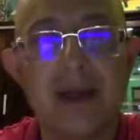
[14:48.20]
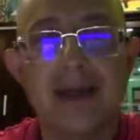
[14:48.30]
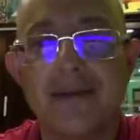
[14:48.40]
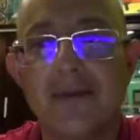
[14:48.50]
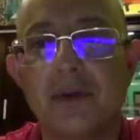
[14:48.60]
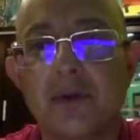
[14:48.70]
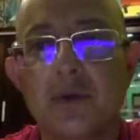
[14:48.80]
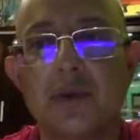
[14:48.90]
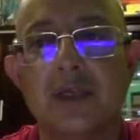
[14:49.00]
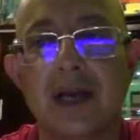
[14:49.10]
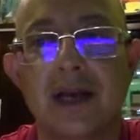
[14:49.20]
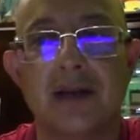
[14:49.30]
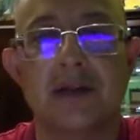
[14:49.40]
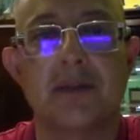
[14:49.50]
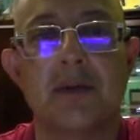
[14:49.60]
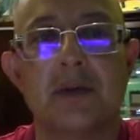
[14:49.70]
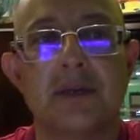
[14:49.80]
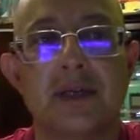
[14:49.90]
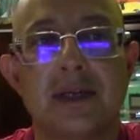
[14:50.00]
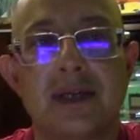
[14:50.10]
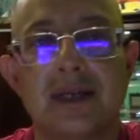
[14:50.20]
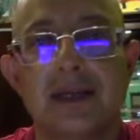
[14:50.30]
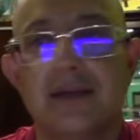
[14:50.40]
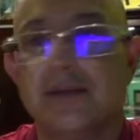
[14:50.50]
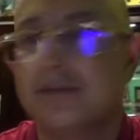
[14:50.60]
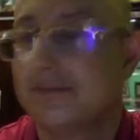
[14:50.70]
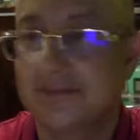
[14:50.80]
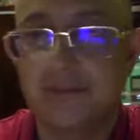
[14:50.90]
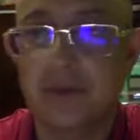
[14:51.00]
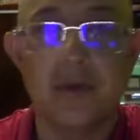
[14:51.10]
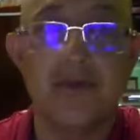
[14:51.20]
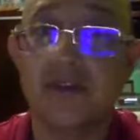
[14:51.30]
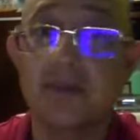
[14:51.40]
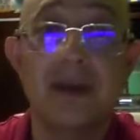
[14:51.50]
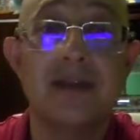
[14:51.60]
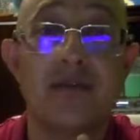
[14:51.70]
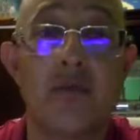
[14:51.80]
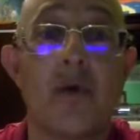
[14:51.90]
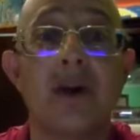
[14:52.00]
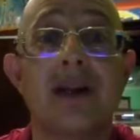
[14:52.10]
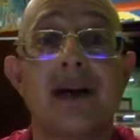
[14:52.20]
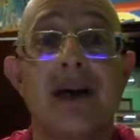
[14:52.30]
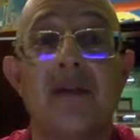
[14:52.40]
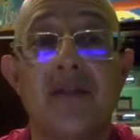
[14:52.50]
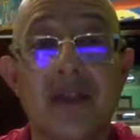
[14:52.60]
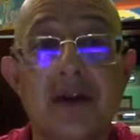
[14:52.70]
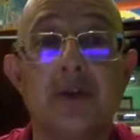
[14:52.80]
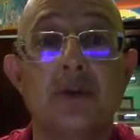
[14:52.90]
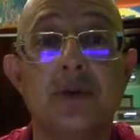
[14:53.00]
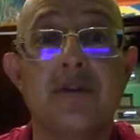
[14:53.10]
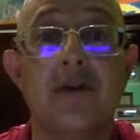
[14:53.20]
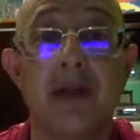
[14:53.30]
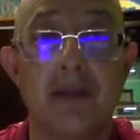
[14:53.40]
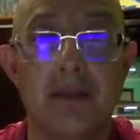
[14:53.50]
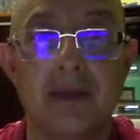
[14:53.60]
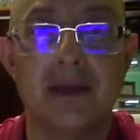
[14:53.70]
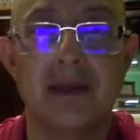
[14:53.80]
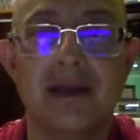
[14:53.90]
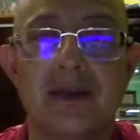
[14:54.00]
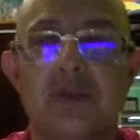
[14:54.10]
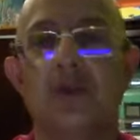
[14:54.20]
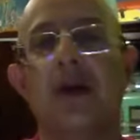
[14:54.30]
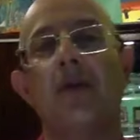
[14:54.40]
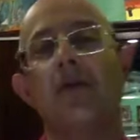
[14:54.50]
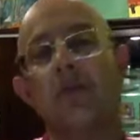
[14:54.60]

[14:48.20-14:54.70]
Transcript: he want to use colors because, you know, we spent 4.5 years to develop it. So now we're